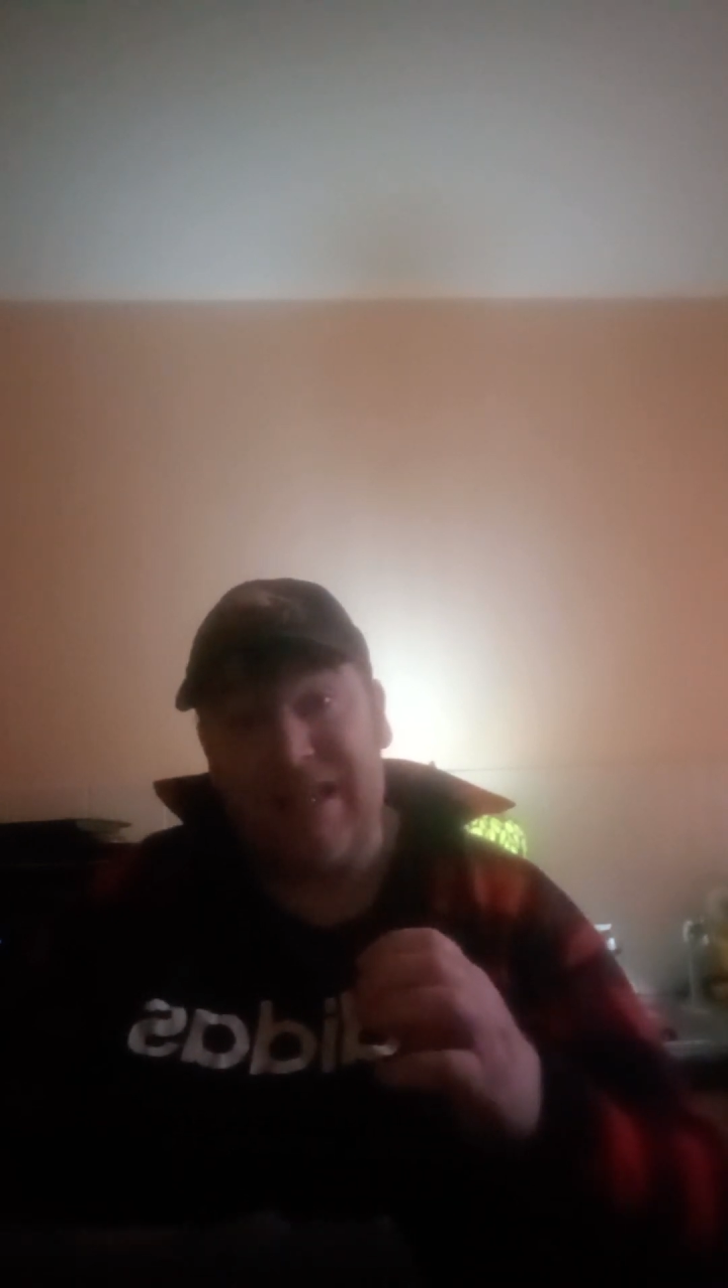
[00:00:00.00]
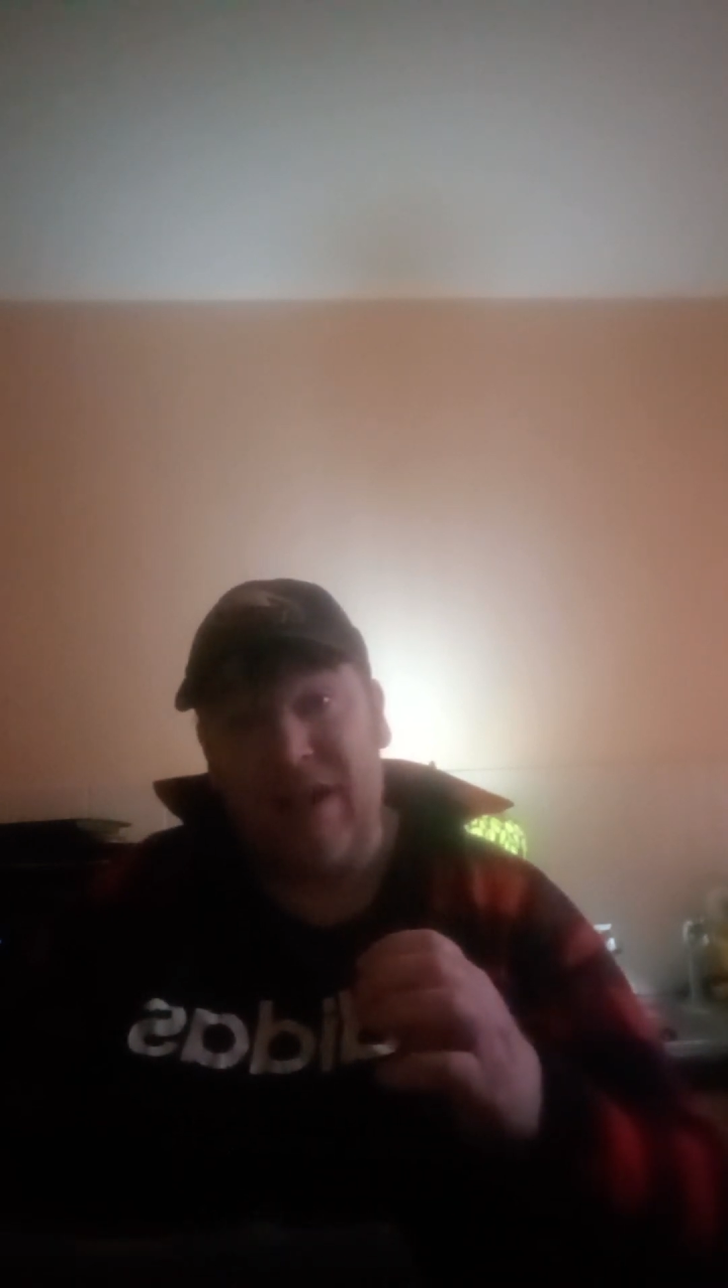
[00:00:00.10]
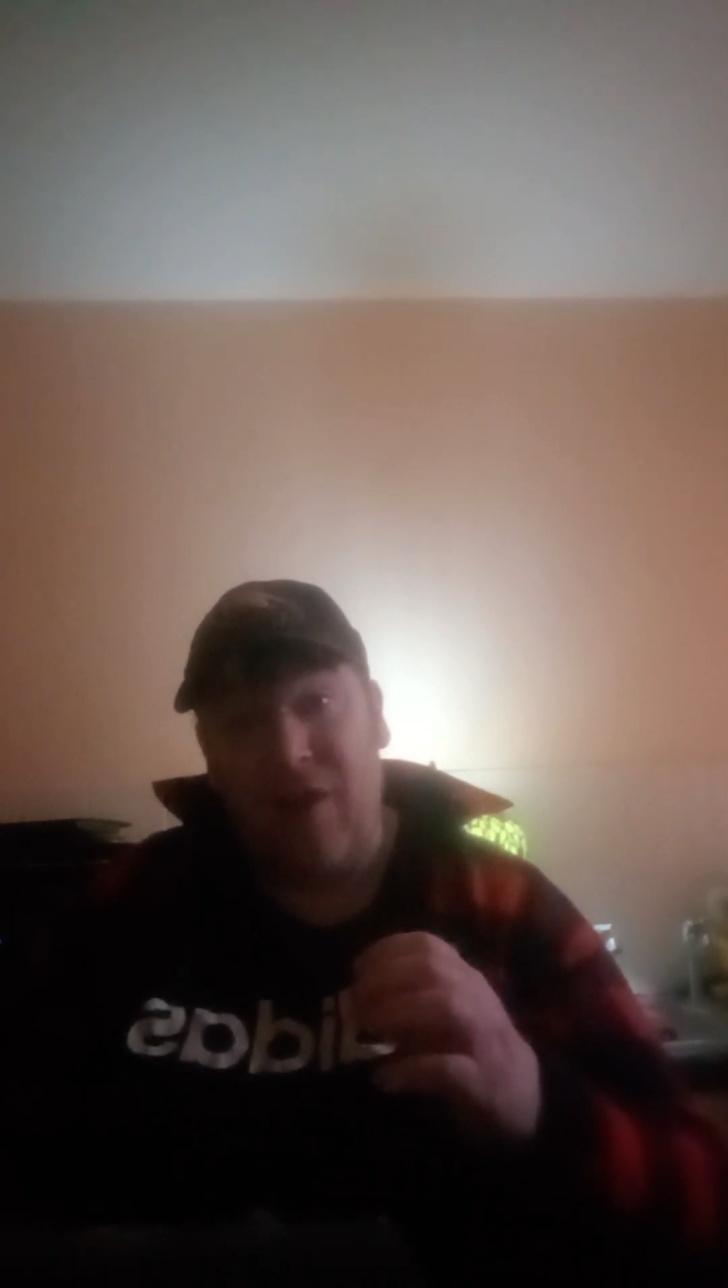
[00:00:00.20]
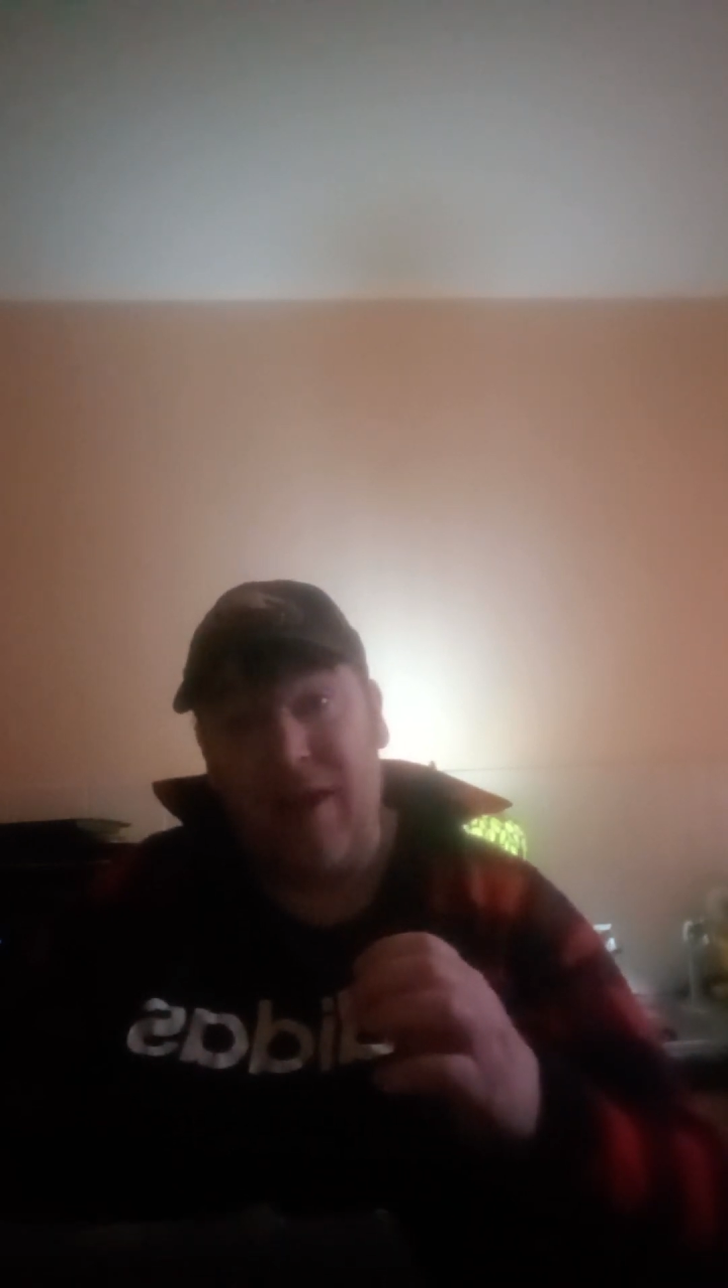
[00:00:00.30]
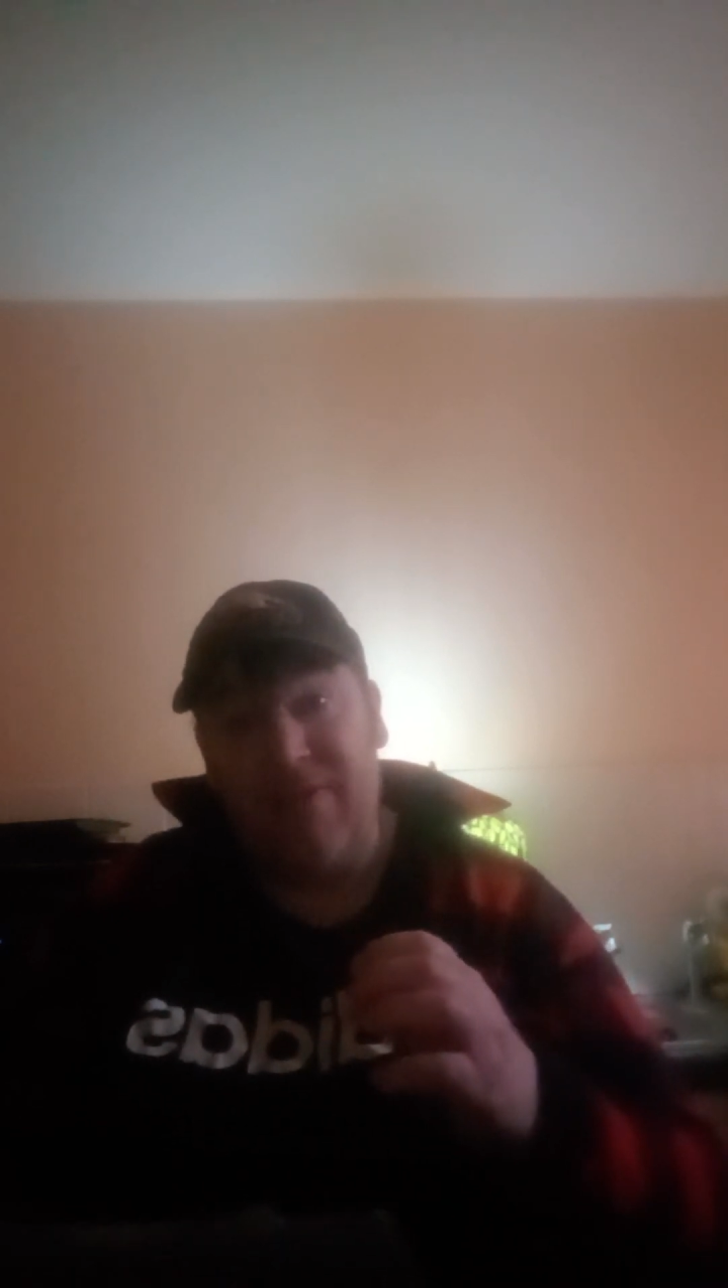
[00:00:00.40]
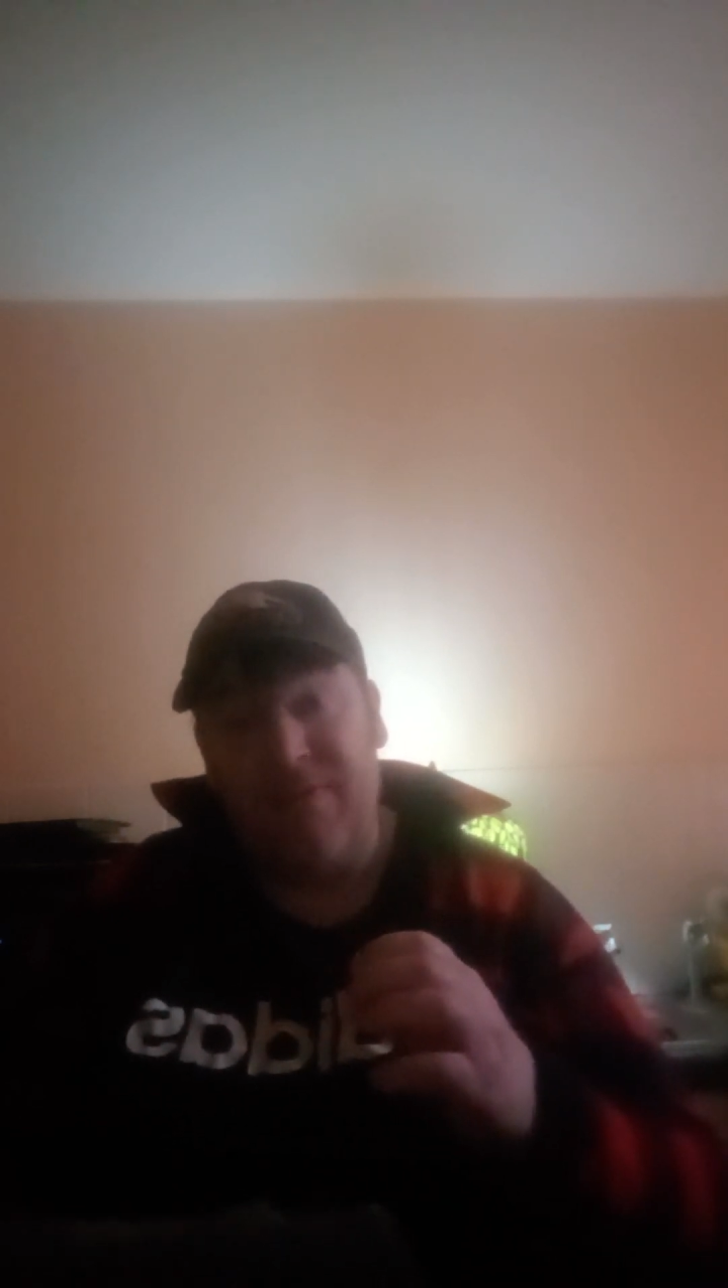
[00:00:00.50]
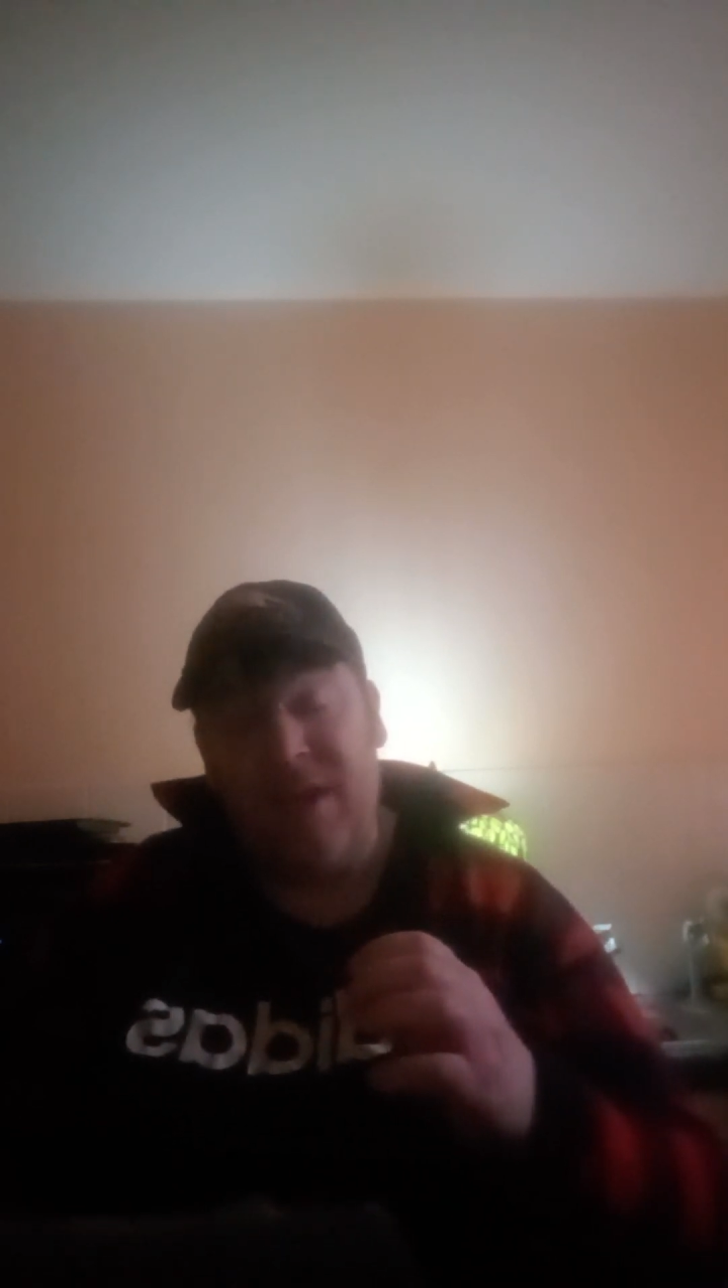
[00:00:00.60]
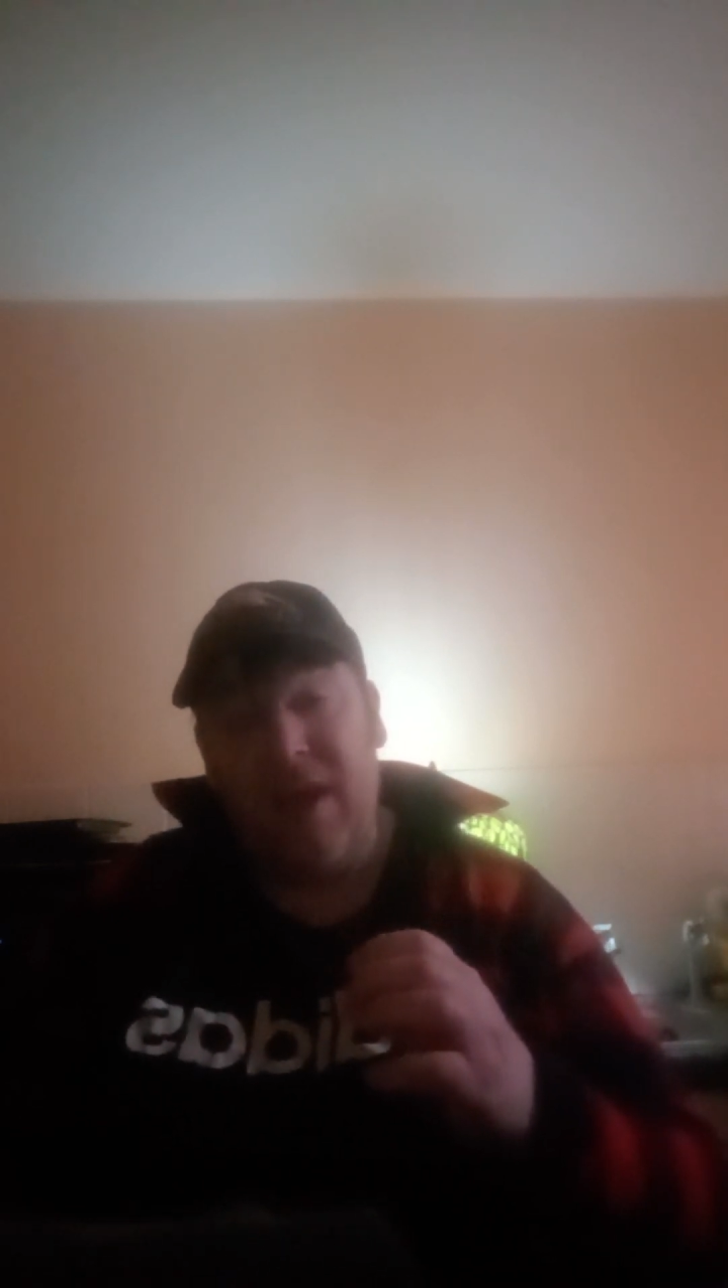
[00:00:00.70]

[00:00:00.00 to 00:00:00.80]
in life.